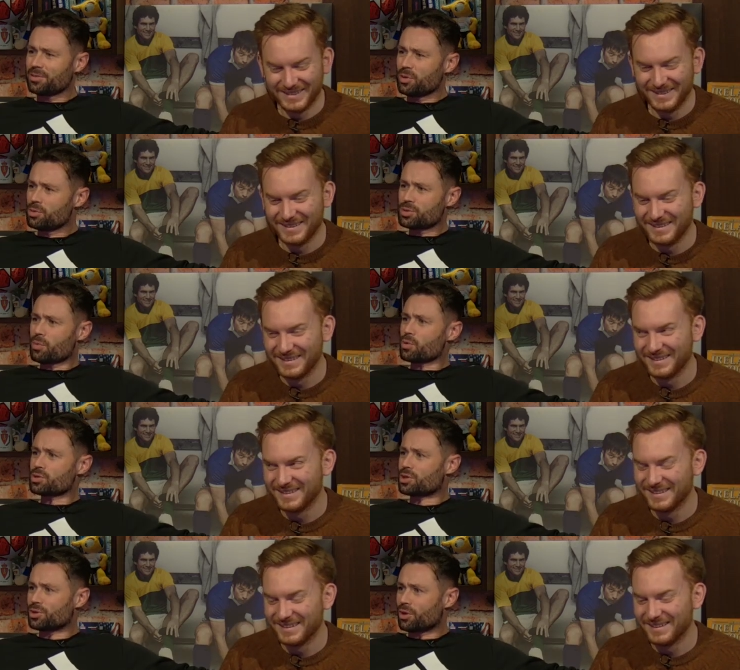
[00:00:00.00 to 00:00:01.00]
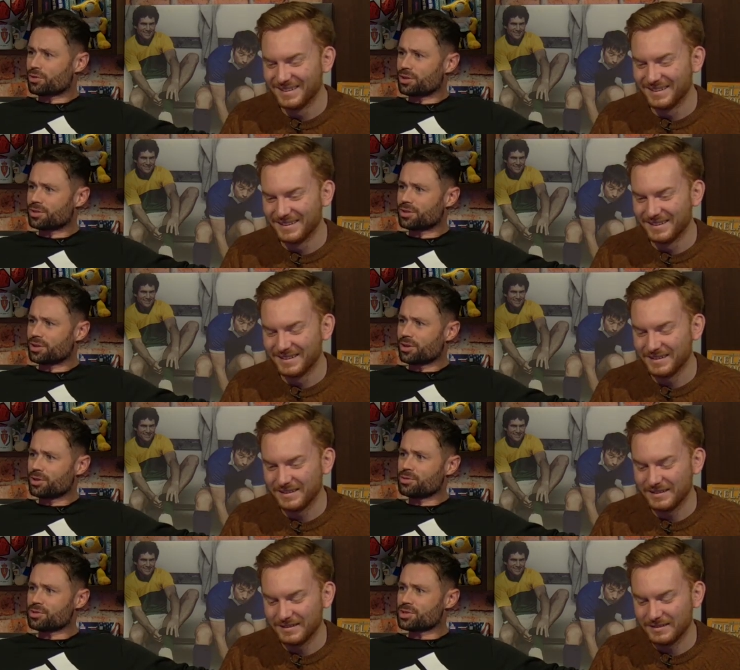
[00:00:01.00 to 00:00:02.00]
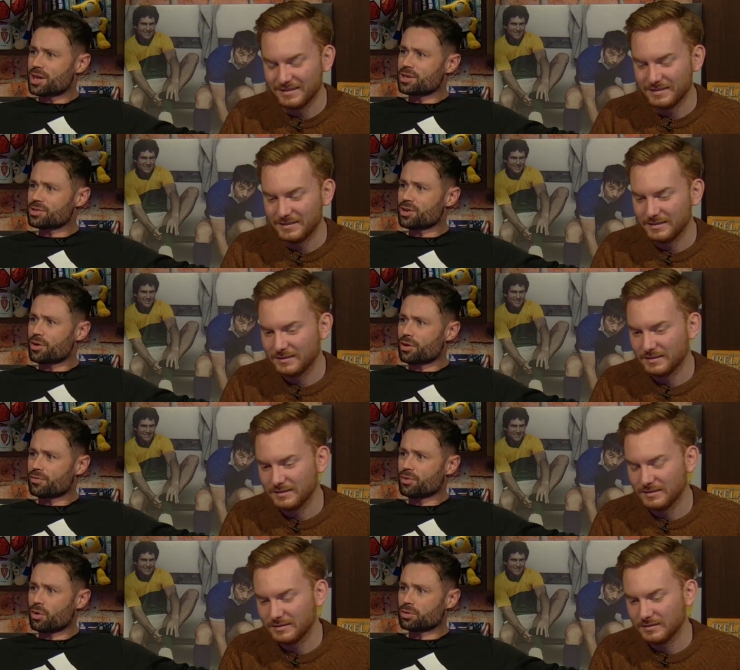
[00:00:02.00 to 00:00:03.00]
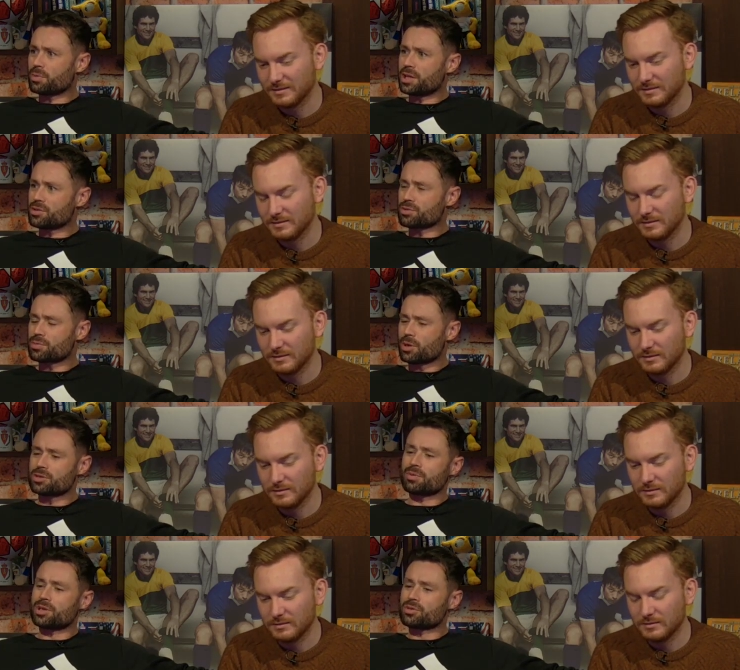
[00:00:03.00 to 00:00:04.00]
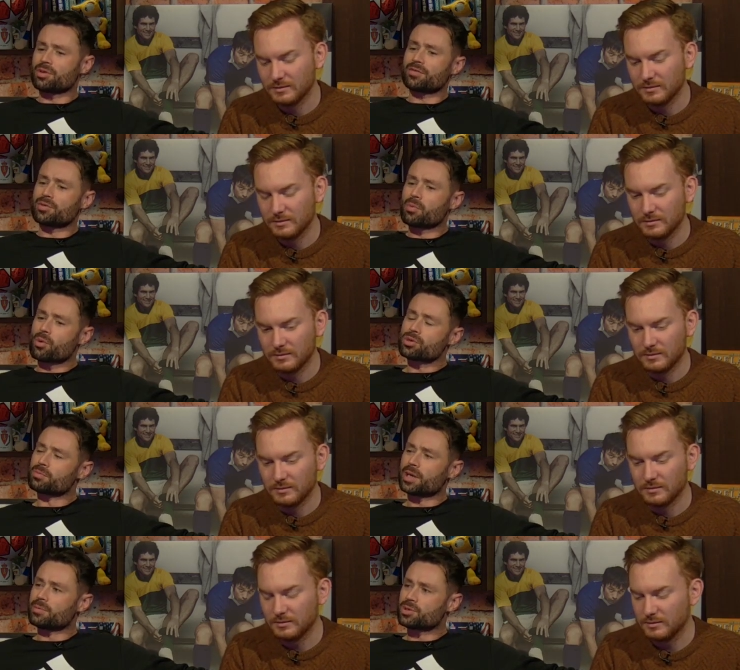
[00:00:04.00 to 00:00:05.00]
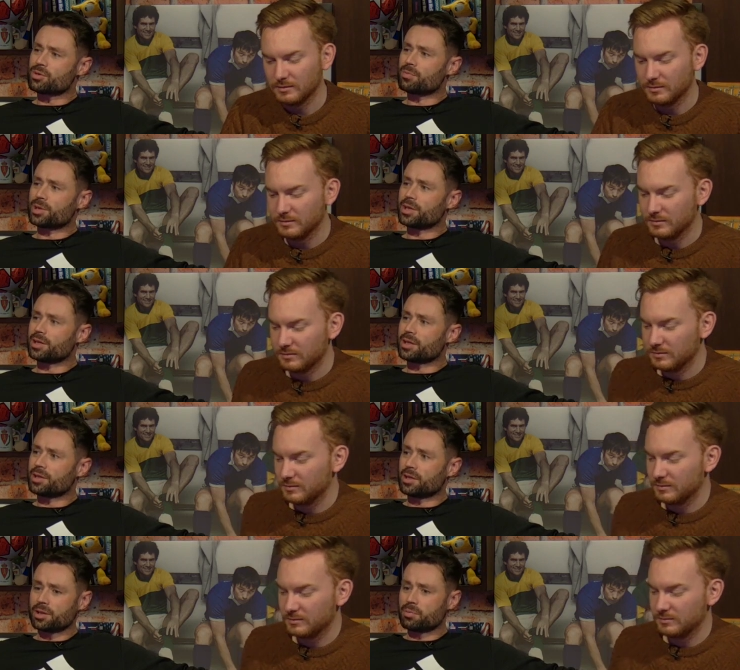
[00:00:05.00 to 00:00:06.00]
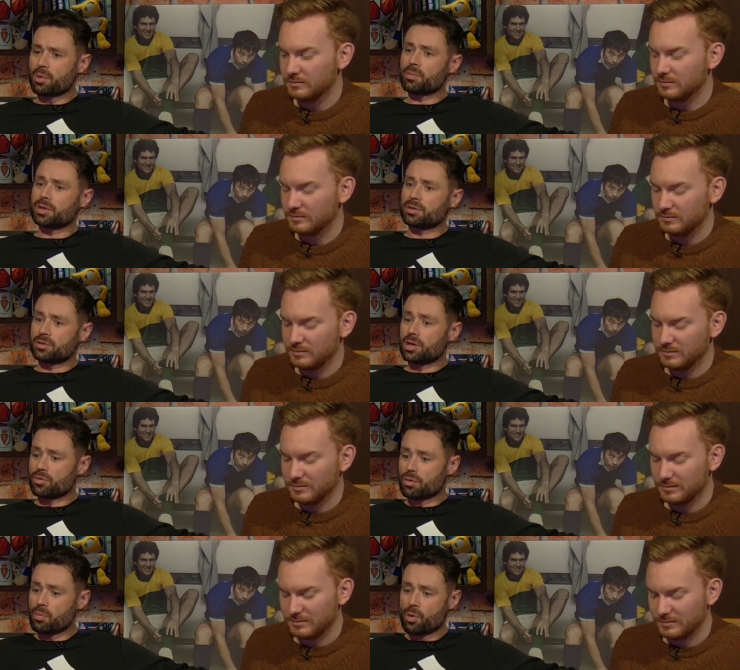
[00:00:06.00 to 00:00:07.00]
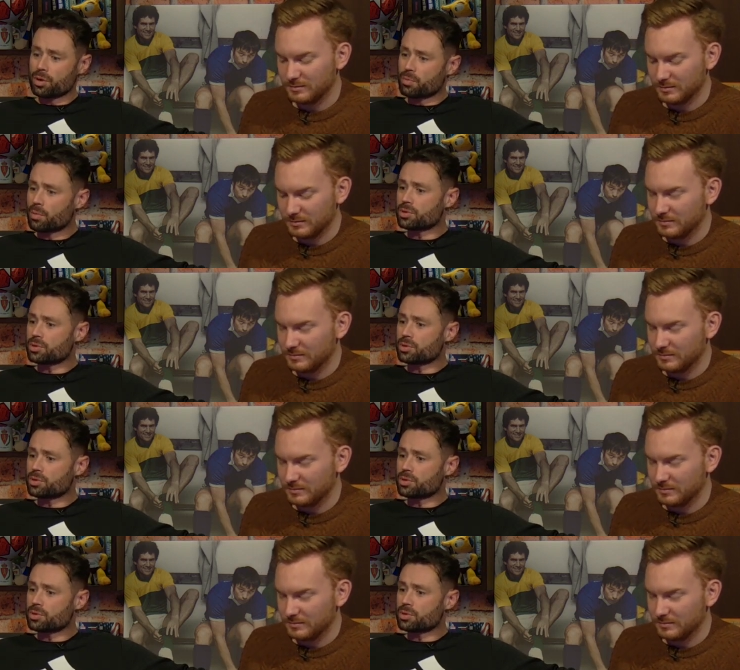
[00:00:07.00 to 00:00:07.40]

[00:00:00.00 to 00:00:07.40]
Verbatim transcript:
Speaker 1: who's supposed to conduct this? The guy who's in charge of the RSU, ultimately, he's responsible. He's going to have to portion blame to somebody. And, and he probably, in the report, he probably